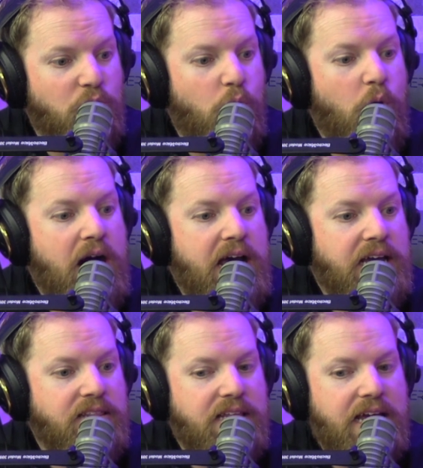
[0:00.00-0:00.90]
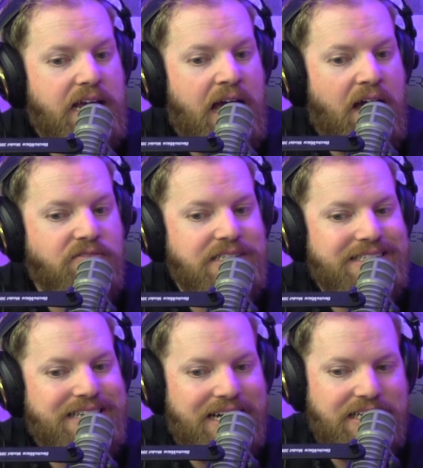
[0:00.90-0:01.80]
why they have
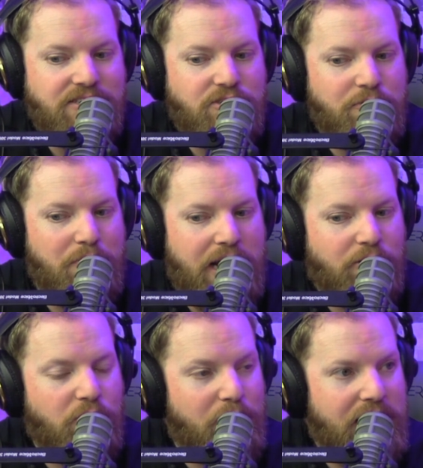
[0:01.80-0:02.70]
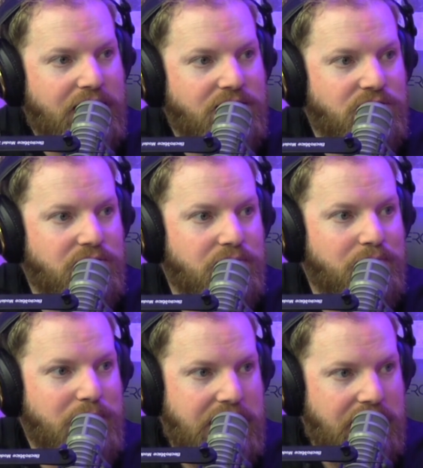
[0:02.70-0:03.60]
decided to micromanage
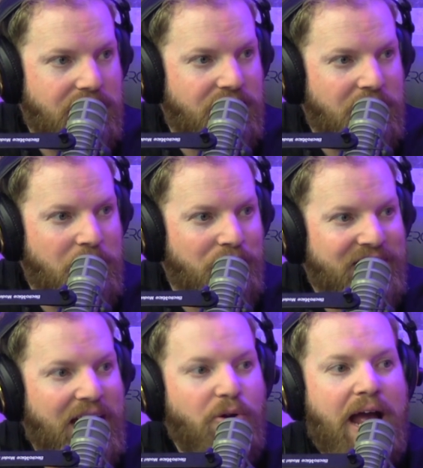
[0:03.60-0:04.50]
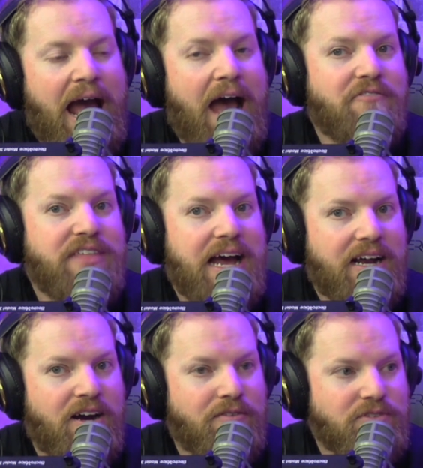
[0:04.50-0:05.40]
me? How do I have that
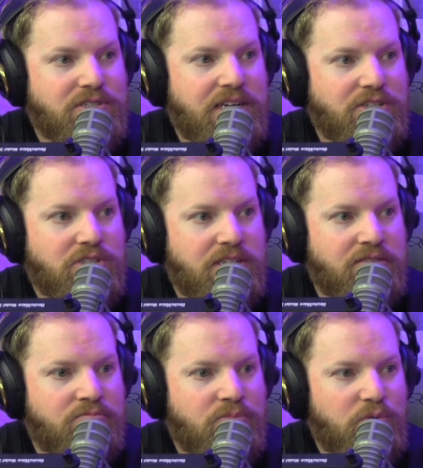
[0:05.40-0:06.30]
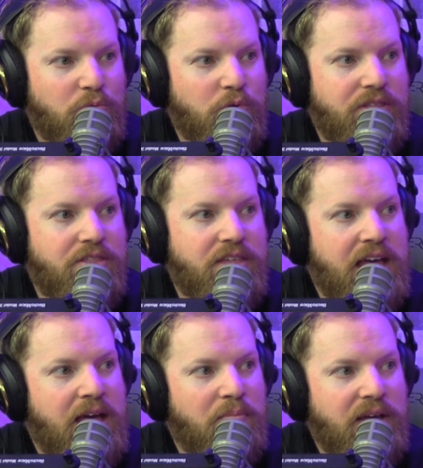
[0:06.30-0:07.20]
conversation with
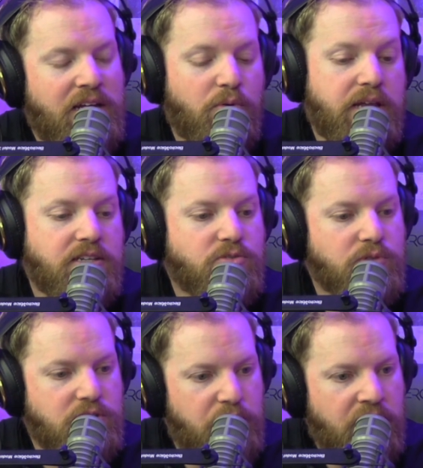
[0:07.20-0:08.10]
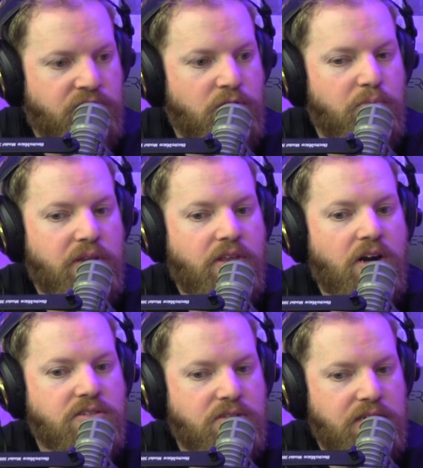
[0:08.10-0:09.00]
them in a way that's respectful, but that
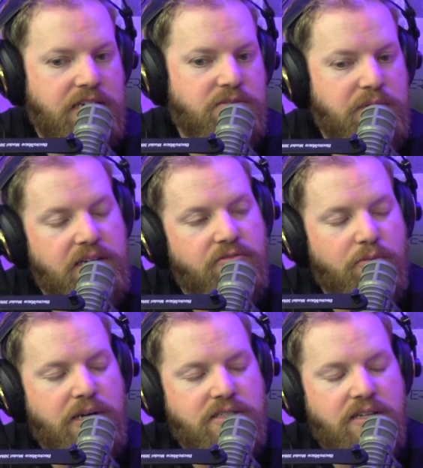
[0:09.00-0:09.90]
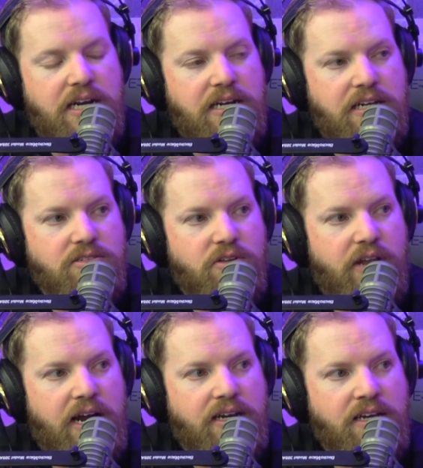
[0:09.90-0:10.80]
also gets me the information that I need so that
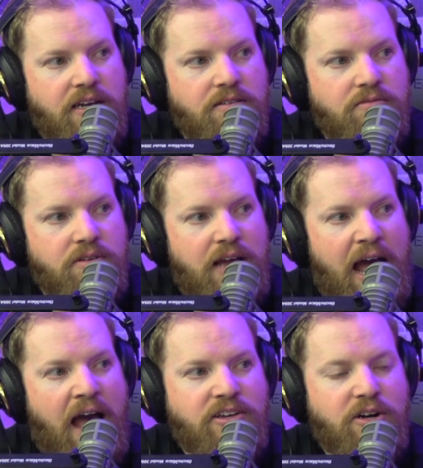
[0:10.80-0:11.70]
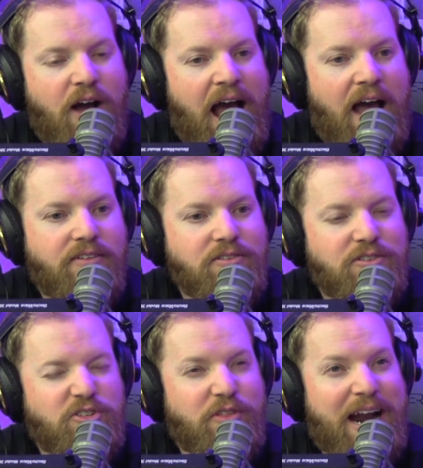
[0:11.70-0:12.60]
I can, you know,
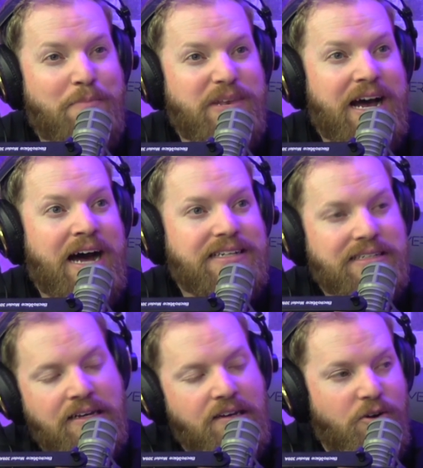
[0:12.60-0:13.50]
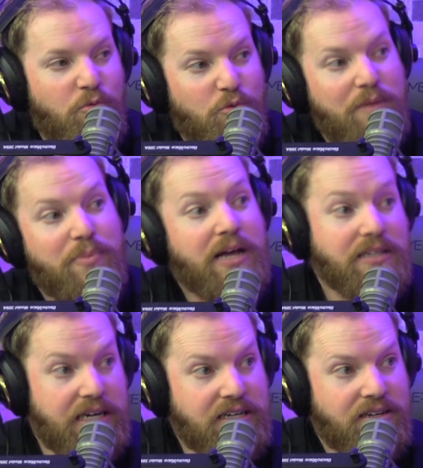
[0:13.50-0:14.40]
so that I'm not
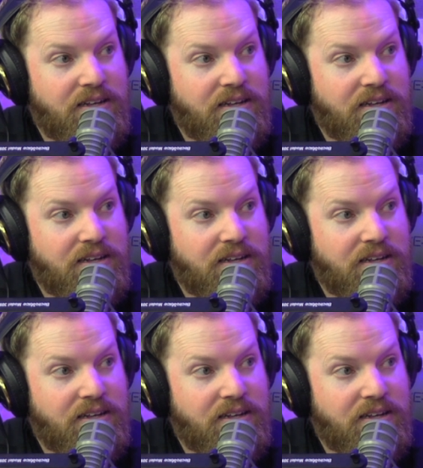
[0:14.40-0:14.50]
rebelling,